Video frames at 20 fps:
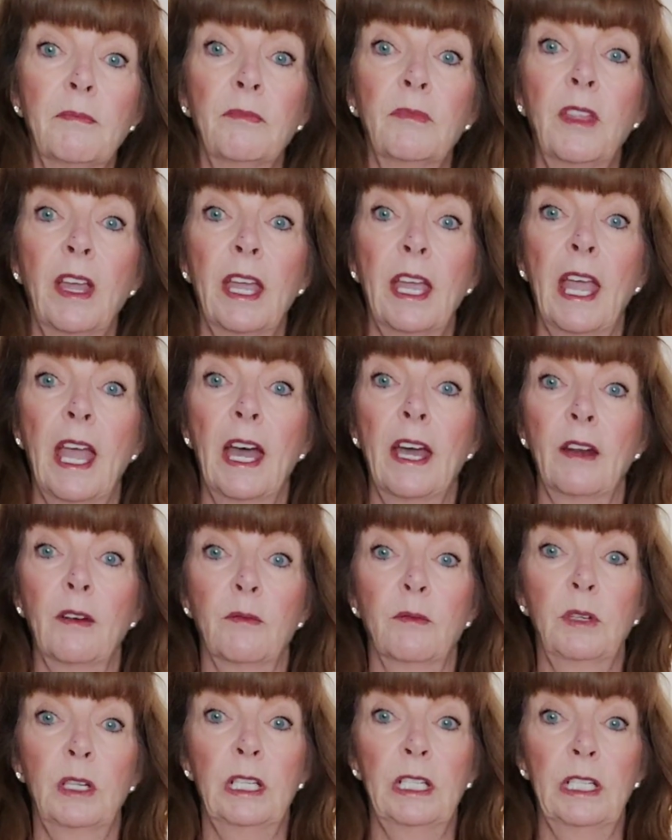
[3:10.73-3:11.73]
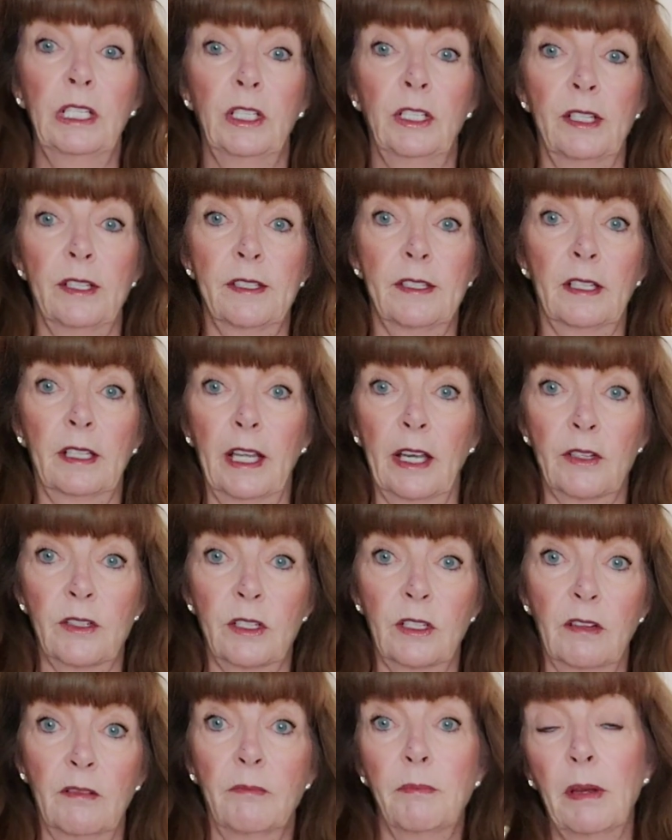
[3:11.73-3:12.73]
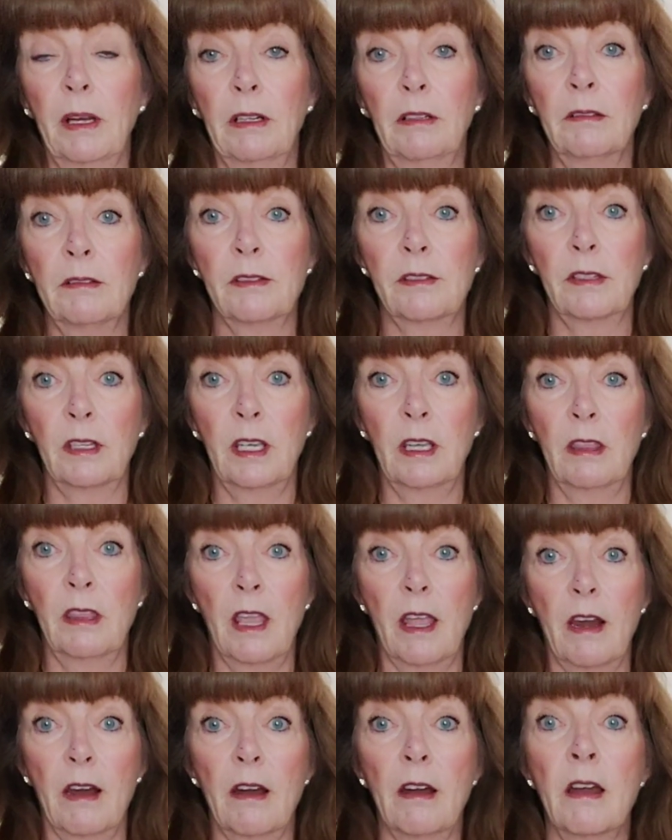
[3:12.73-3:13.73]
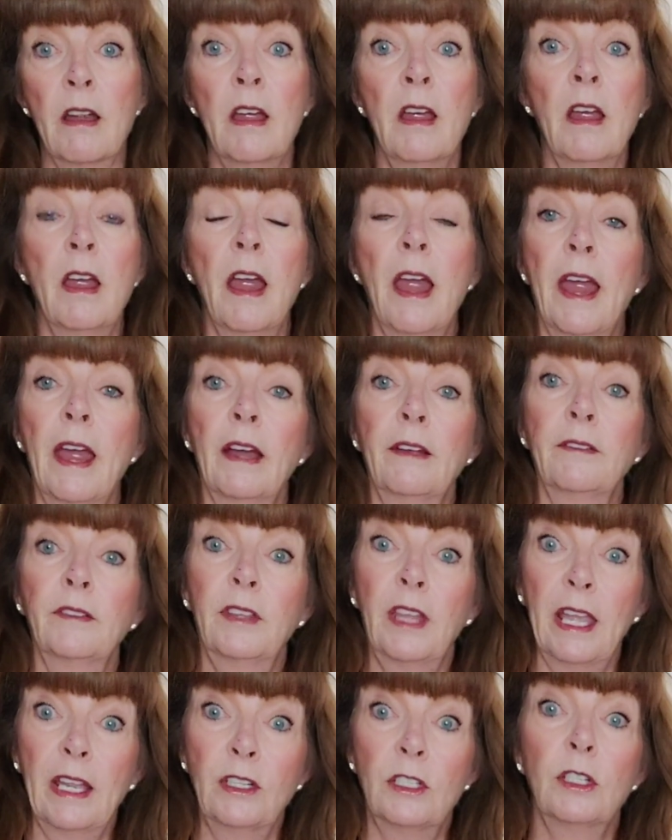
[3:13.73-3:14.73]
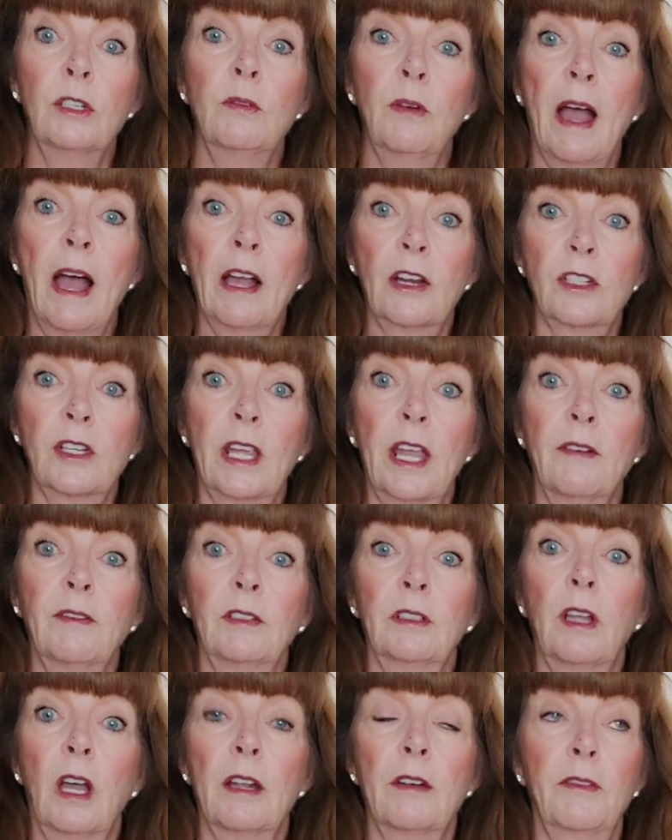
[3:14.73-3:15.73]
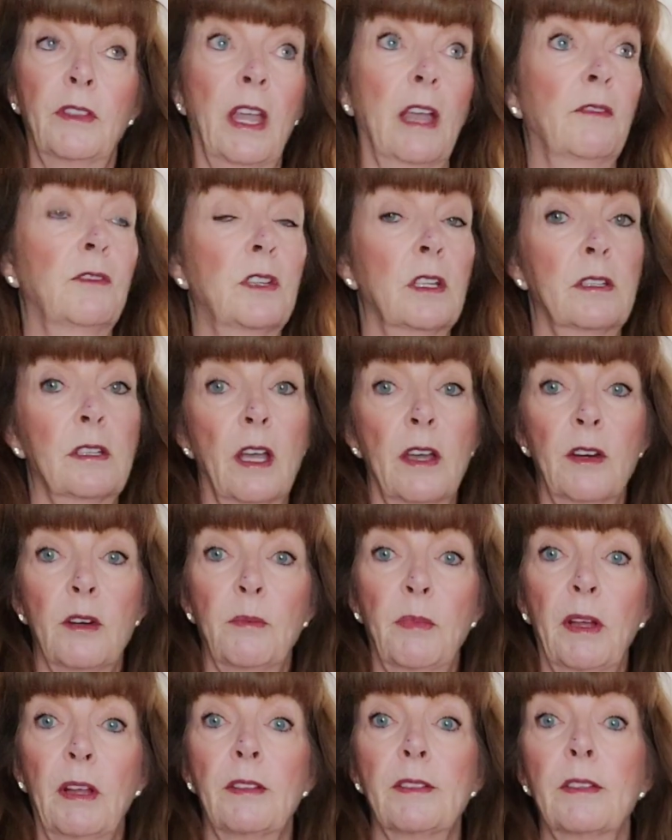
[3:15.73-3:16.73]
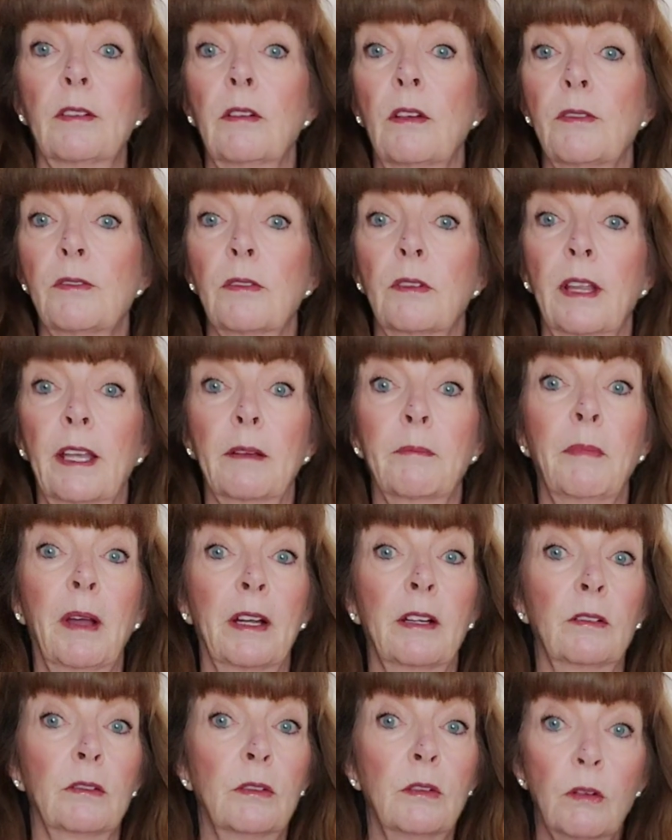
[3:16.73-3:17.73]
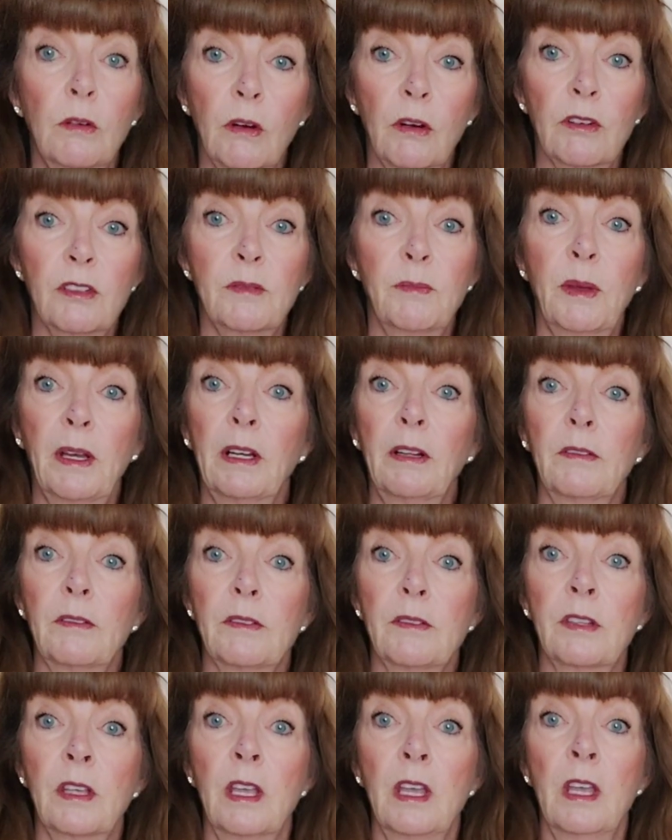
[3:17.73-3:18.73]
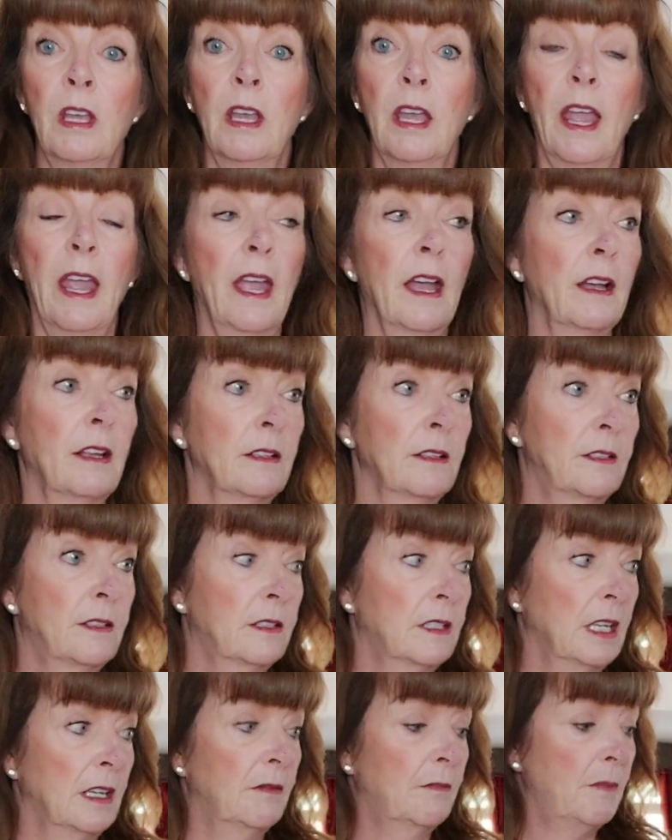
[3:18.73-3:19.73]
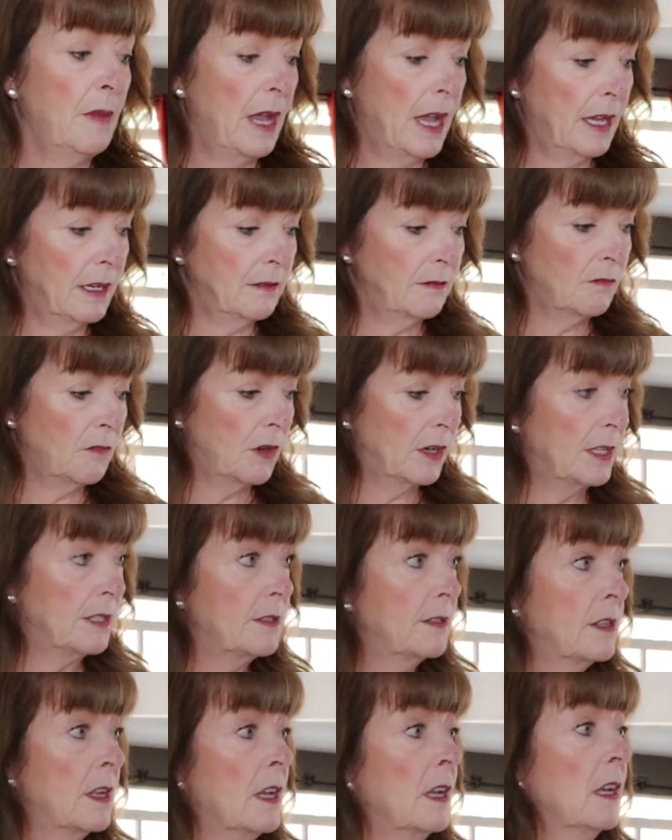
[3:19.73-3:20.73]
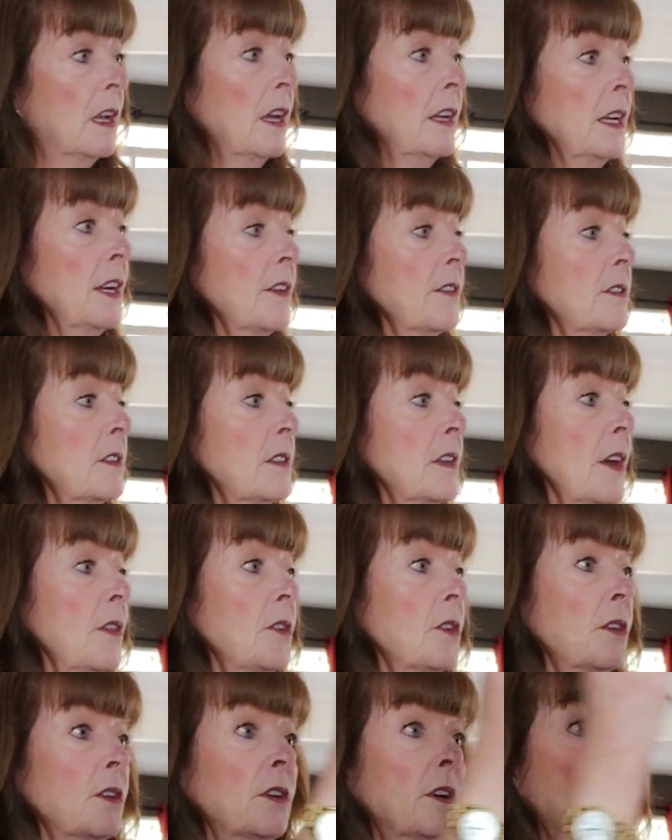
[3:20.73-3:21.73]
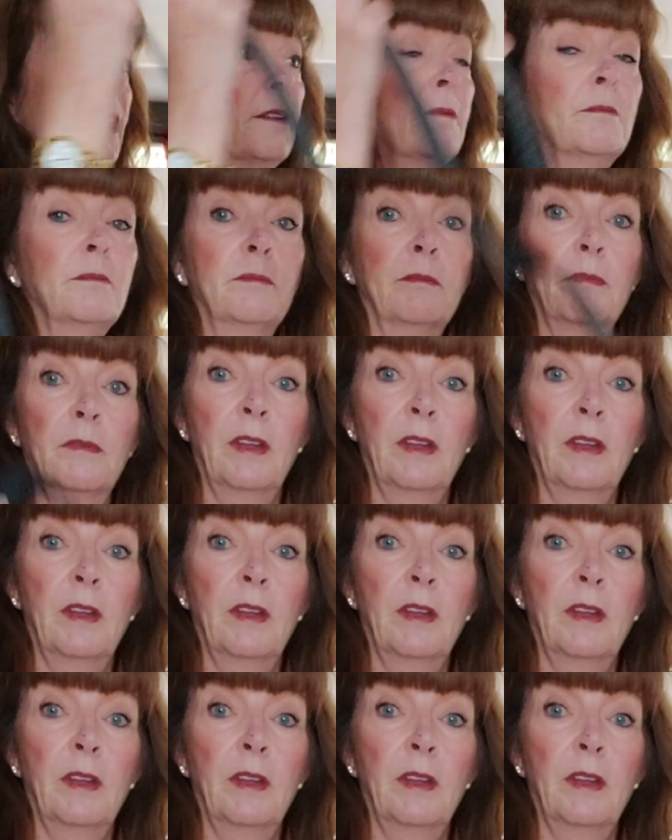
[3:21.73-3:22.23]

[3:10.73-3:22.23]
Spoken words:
they had a really good selection of belts in there. And they do actually have they have designer belts and also like Michael Kors belts and Steve Madden ones. And here's another,